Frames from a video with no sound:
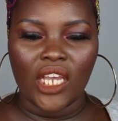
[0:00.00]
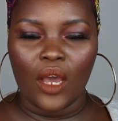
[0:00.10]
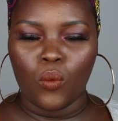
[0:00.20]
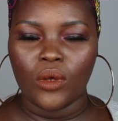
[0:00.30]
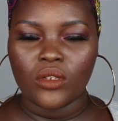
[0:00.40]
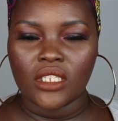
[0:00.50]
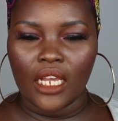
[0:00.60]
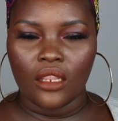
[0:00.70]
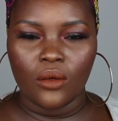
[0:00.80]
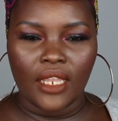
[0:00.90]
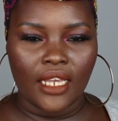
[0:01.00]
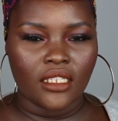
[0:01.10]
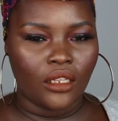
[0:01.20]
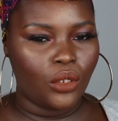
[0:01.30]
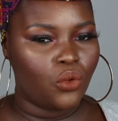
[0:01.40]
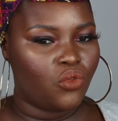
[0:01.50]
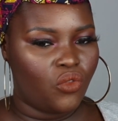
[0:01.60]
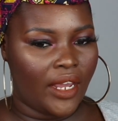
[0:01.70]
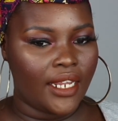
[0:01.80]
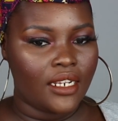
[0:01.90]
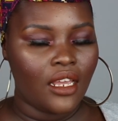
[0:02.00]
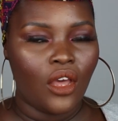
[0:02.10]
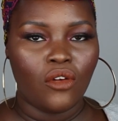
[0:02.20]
I will say though that it's a little red